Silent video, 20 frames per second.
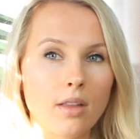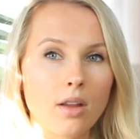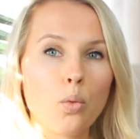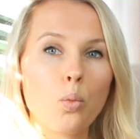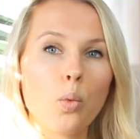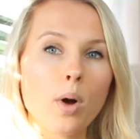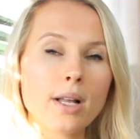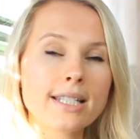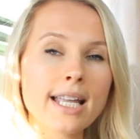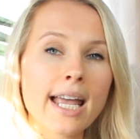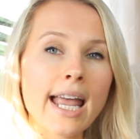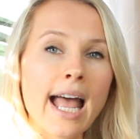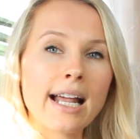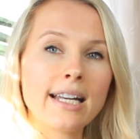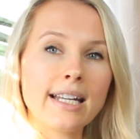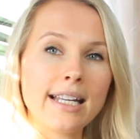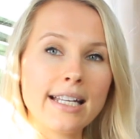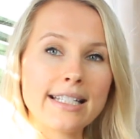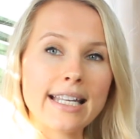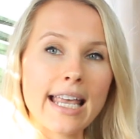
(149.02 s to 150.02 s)
Once I
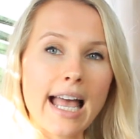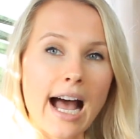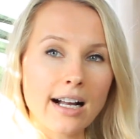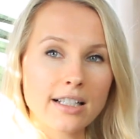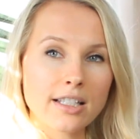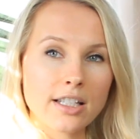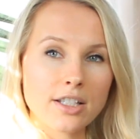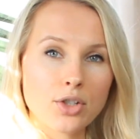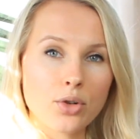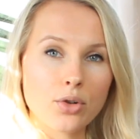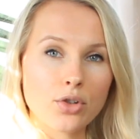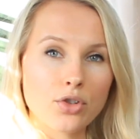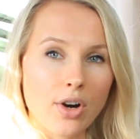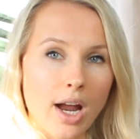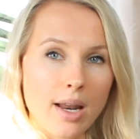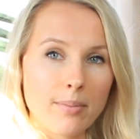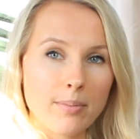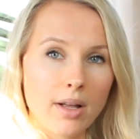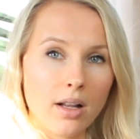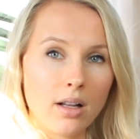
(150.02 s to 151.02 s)
had easy access to a
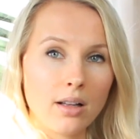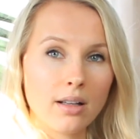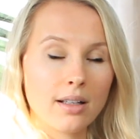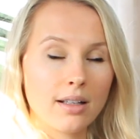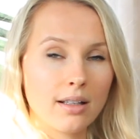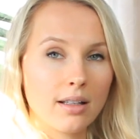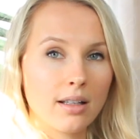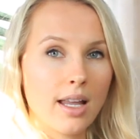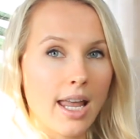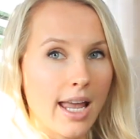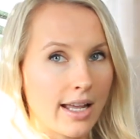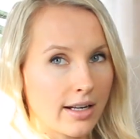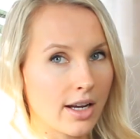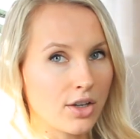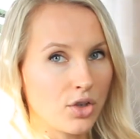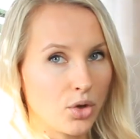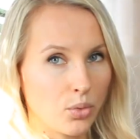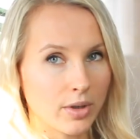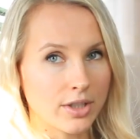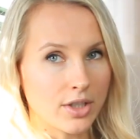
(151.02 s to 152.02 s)
treadmill and I
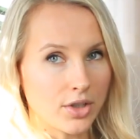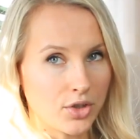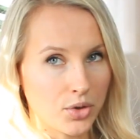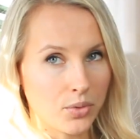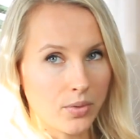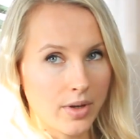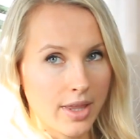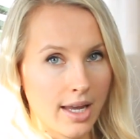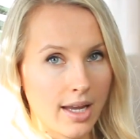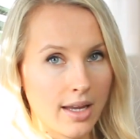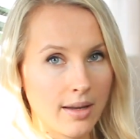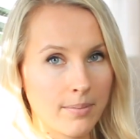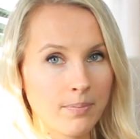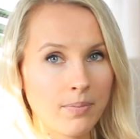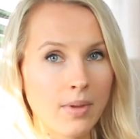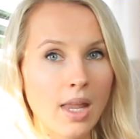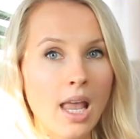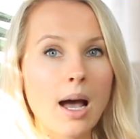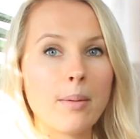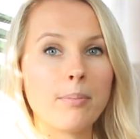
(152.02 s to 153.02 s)
knew what to do with it,
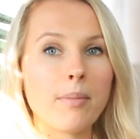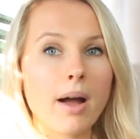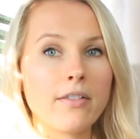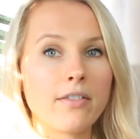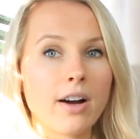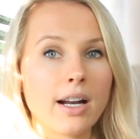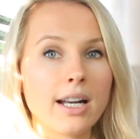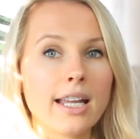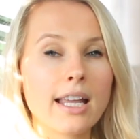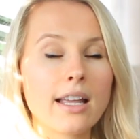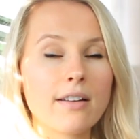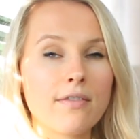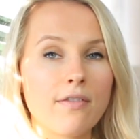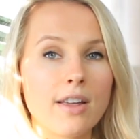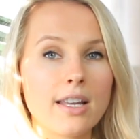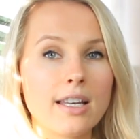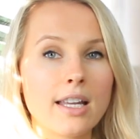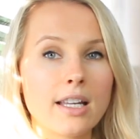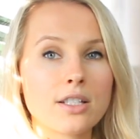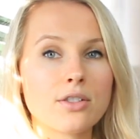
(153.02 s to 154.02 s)
my running and
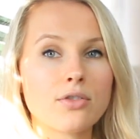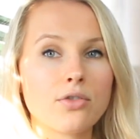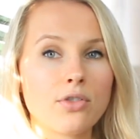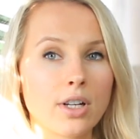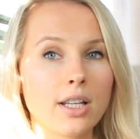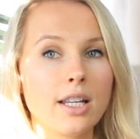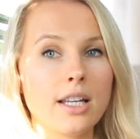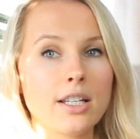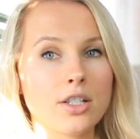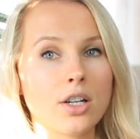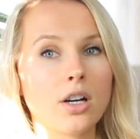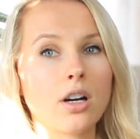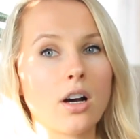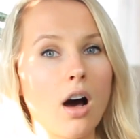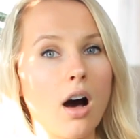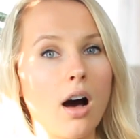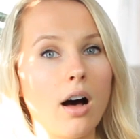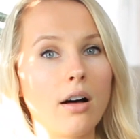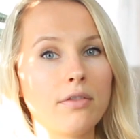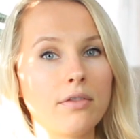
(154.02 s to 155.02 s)
fitness really took
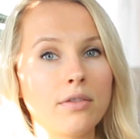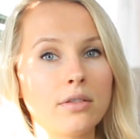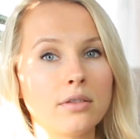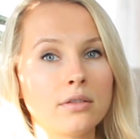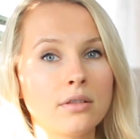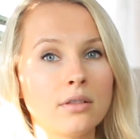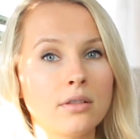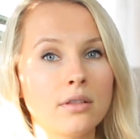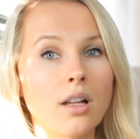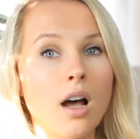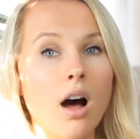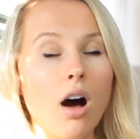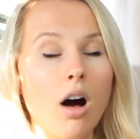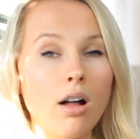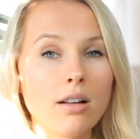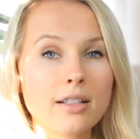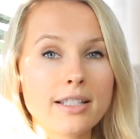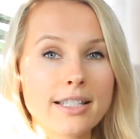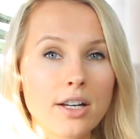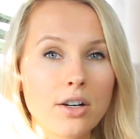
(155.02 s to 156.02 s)
off.
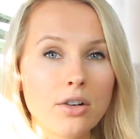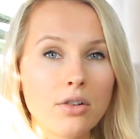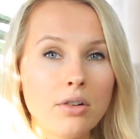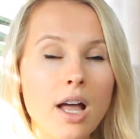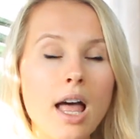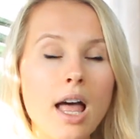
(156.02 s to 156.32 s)
Also,